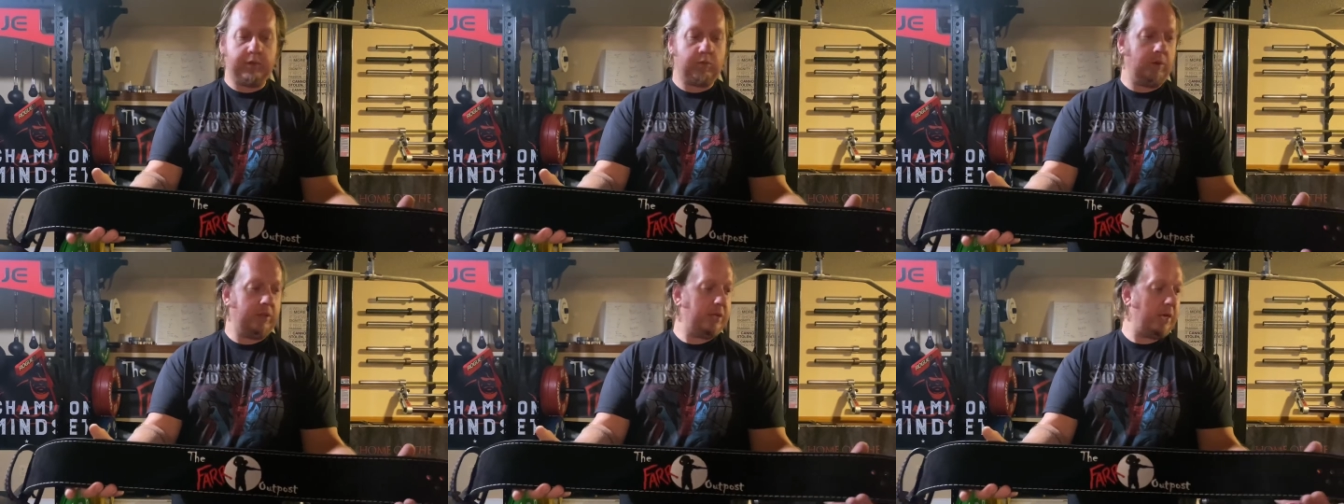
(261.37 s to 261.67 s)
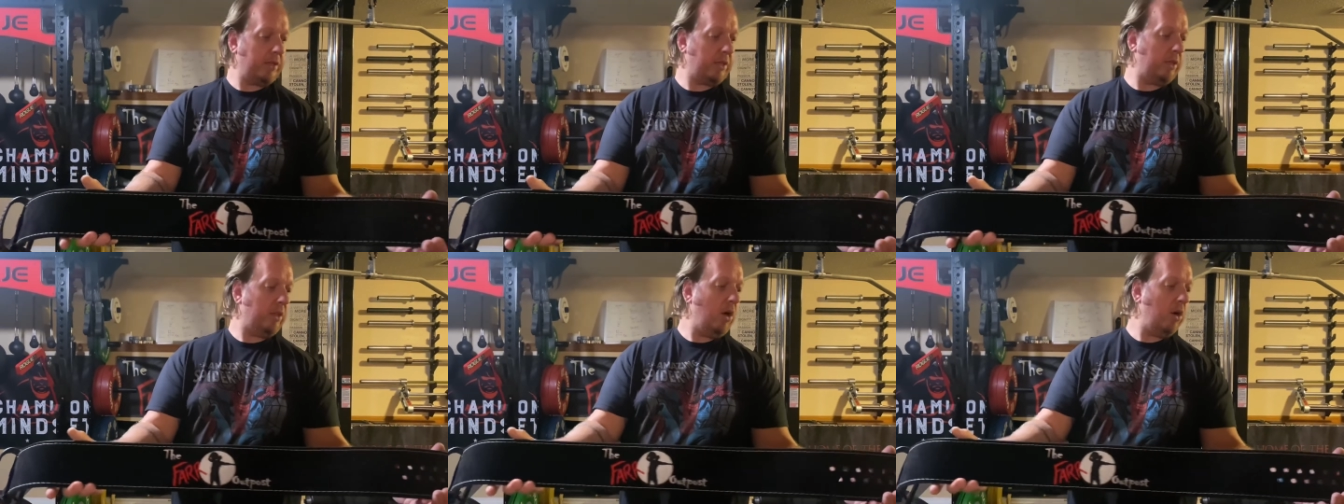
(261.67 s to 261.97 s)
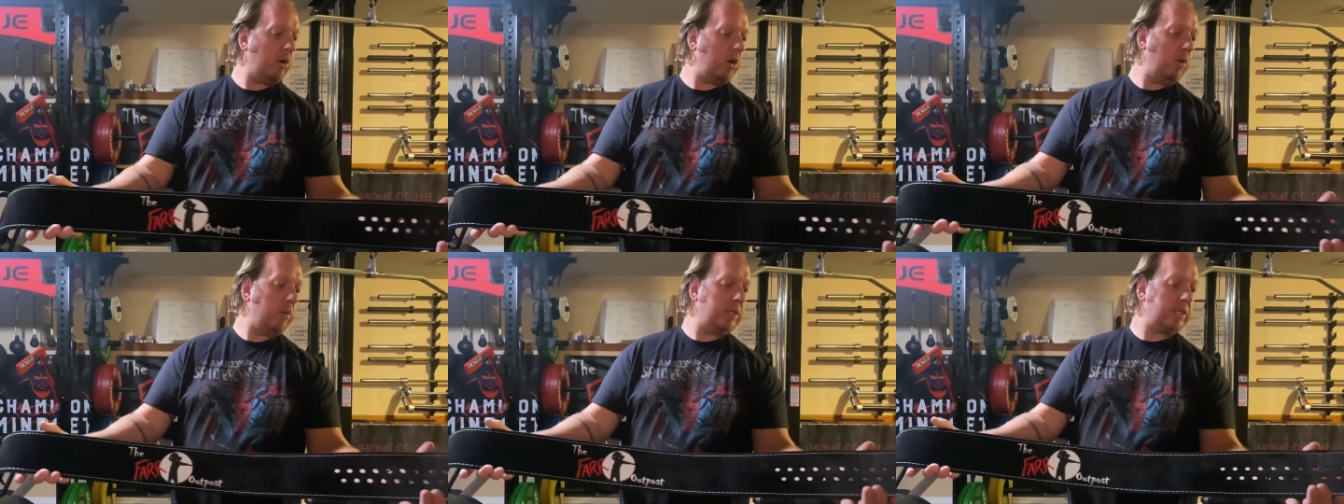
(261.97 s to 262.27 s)
We thought the
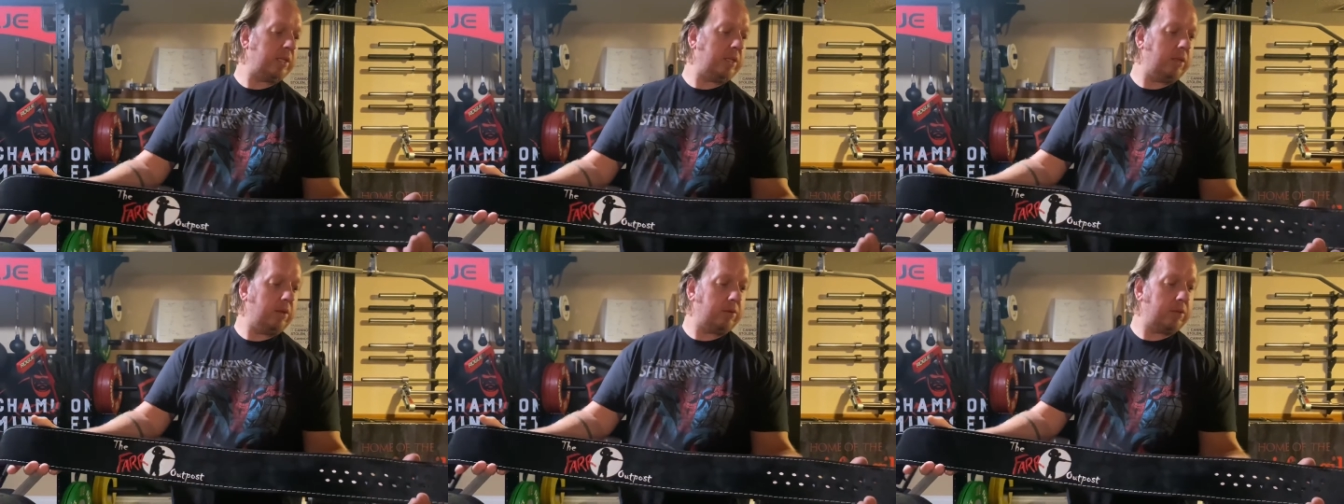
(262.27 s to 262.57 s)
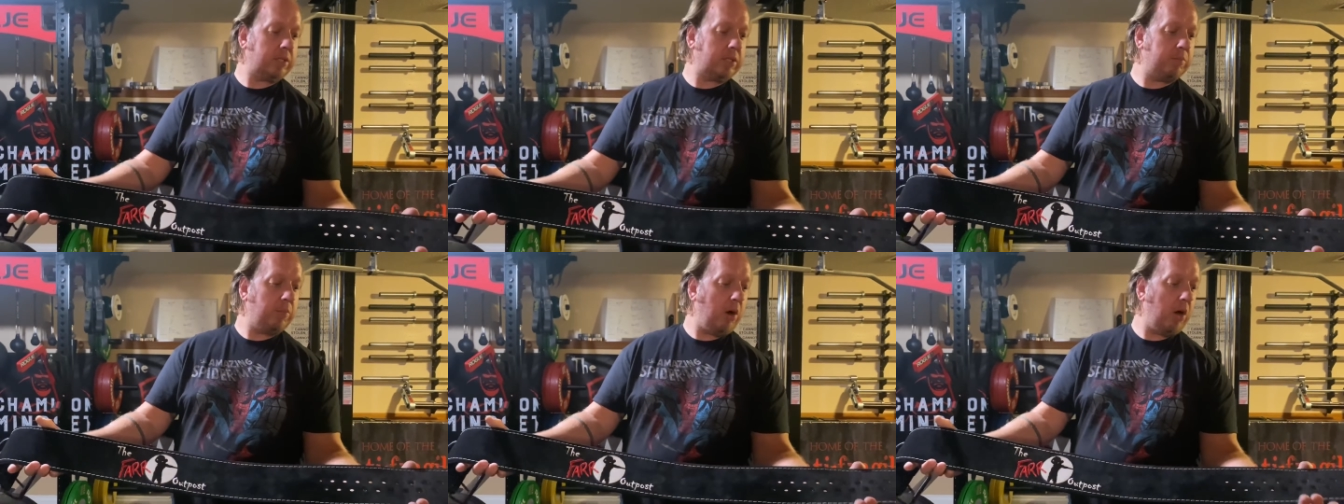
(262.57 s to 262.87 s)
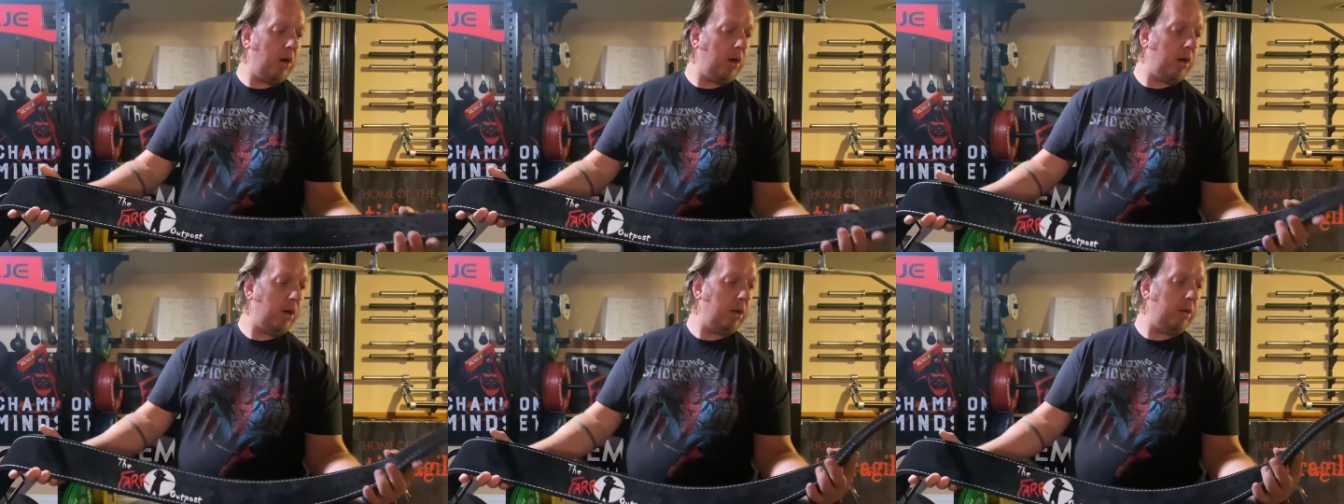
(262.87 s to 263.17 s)
logo was a little
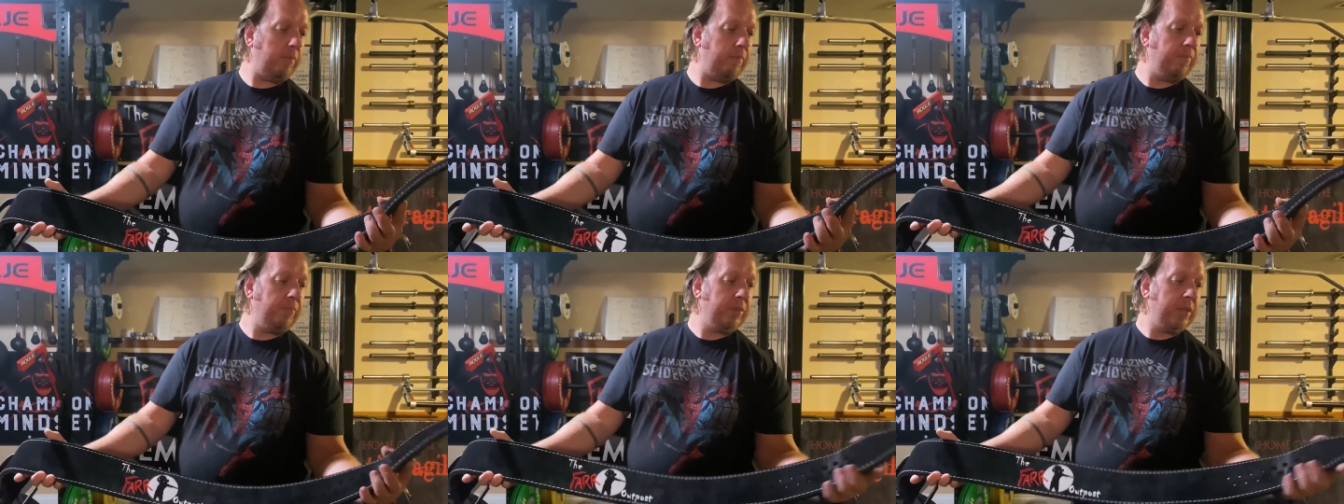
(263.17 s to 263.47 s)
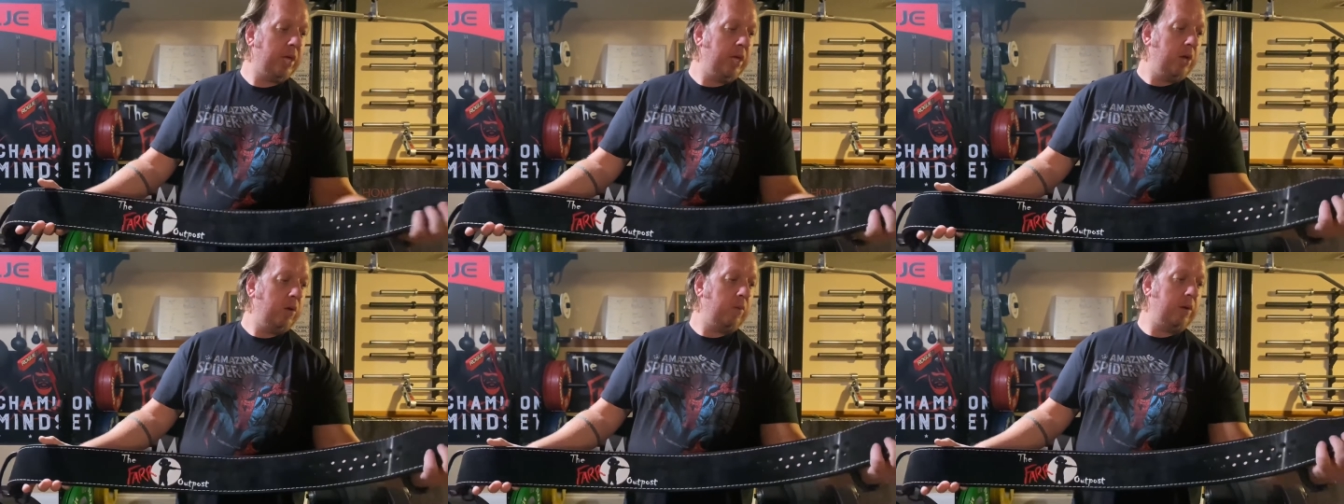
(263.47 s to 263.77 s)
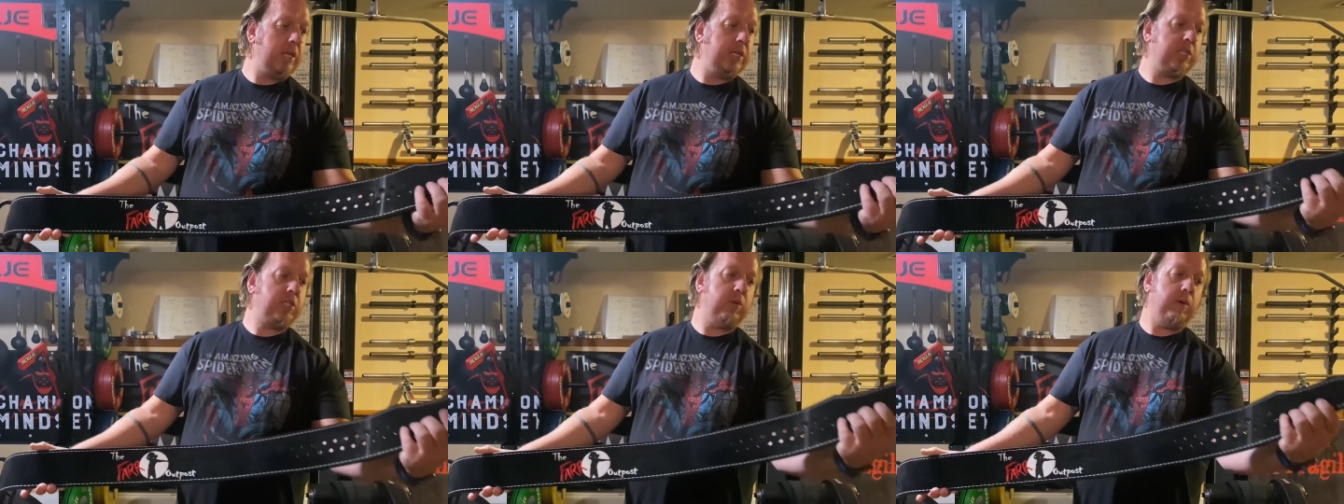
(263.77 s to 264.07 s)
small. We
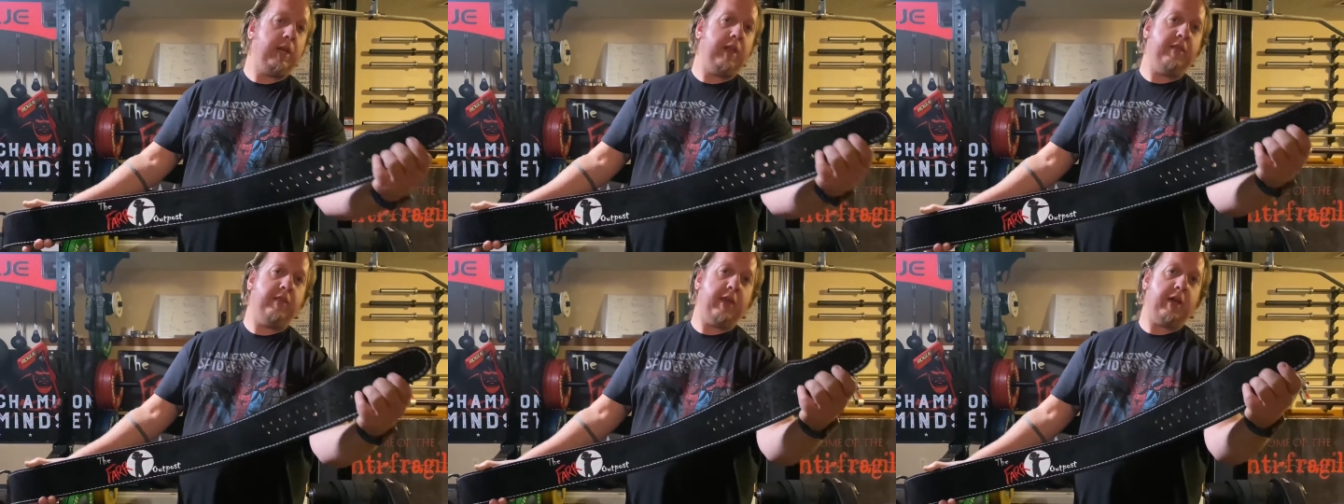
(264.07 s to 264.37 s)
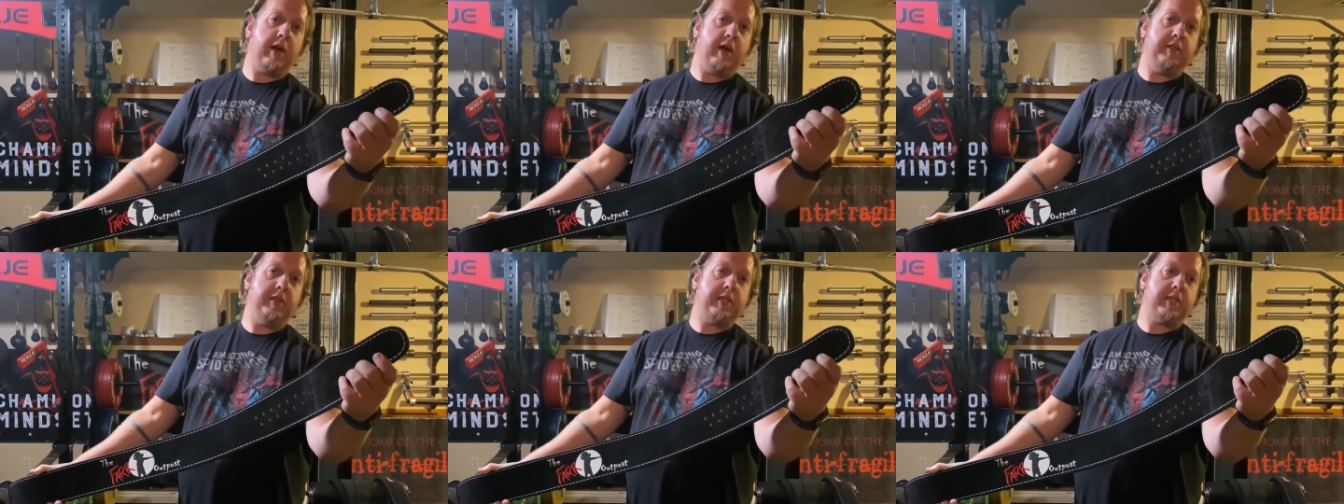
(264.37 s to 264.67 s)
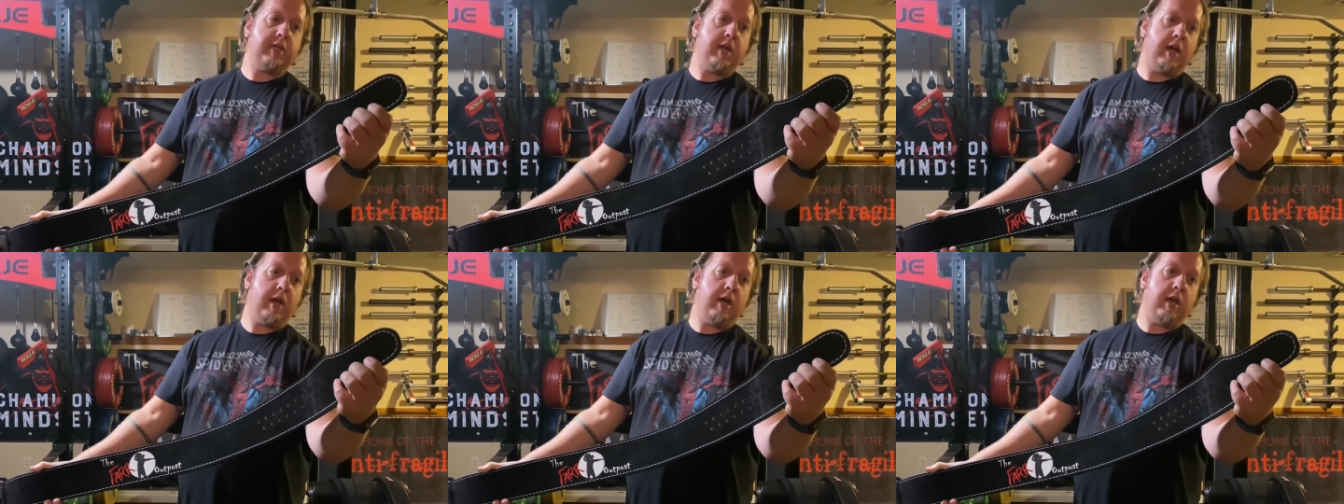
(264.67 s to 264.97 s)
didn't do anything on the
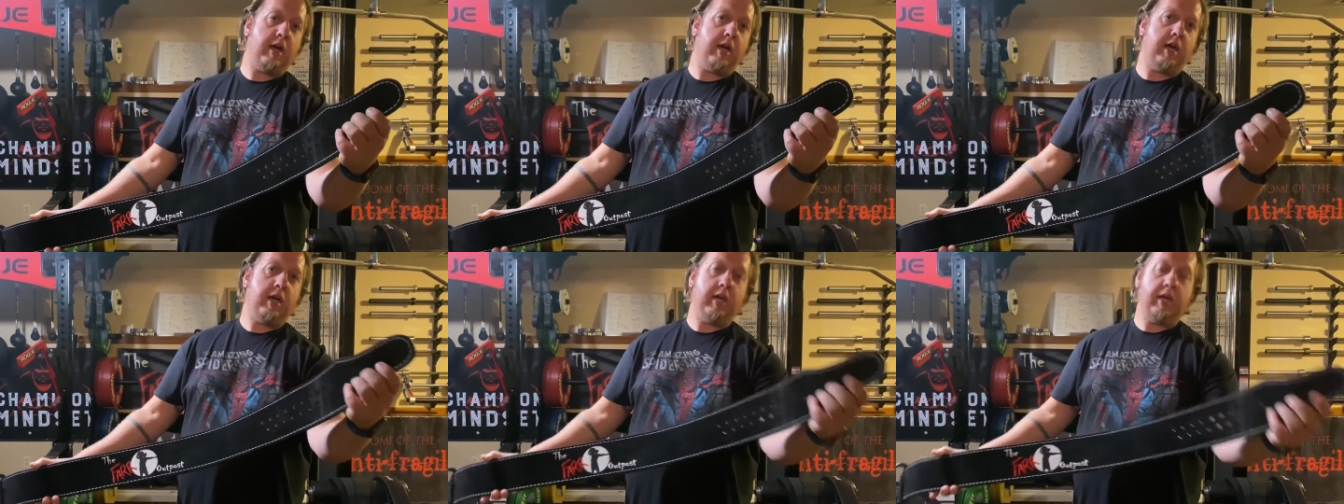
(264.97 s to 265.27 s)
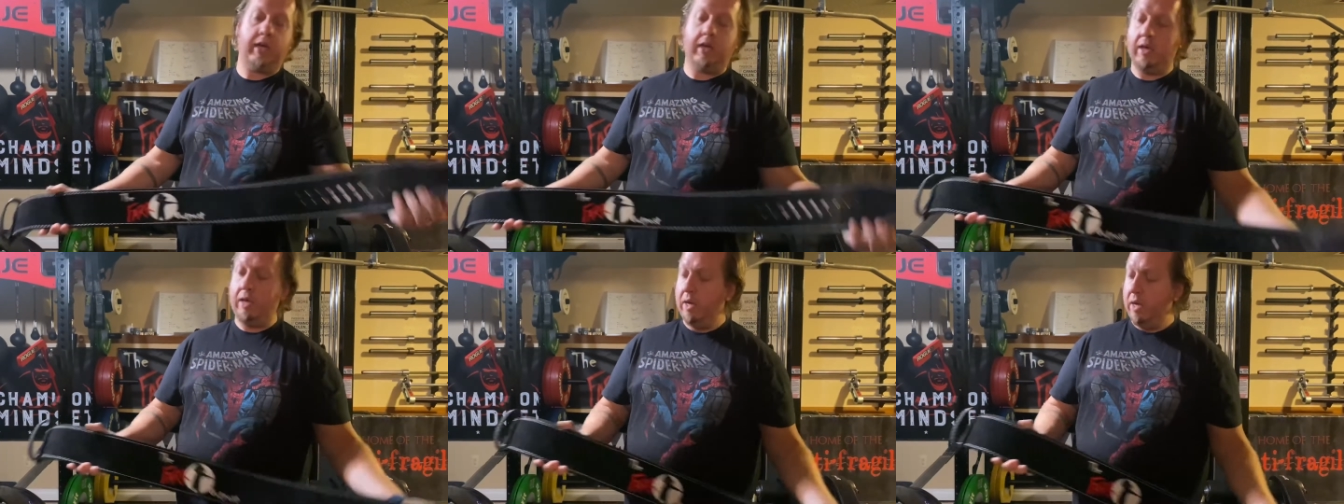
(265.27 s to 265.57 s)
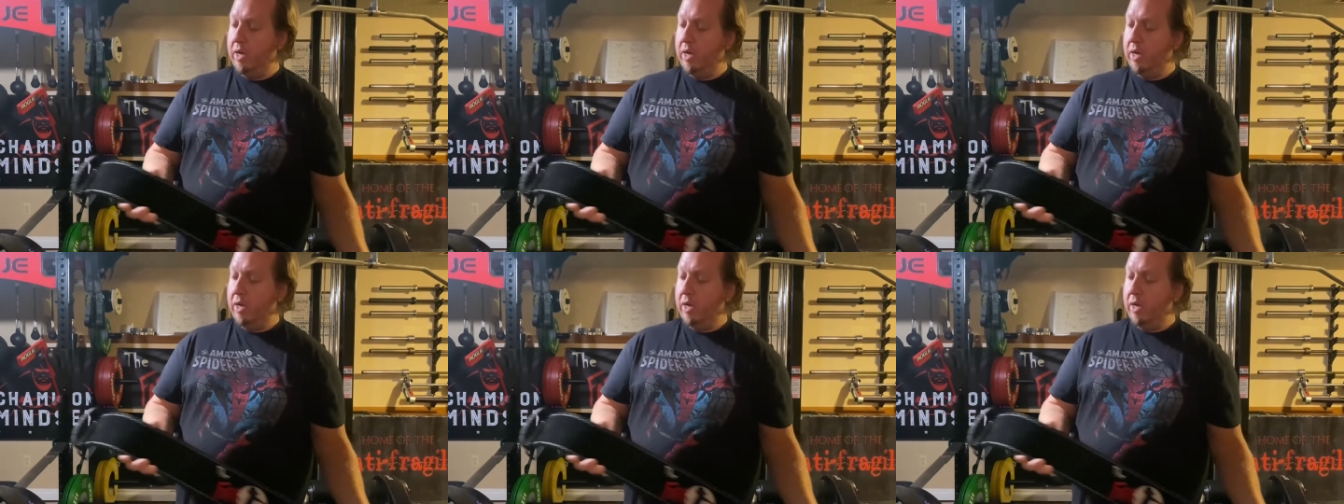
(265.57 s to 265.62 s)
tongue.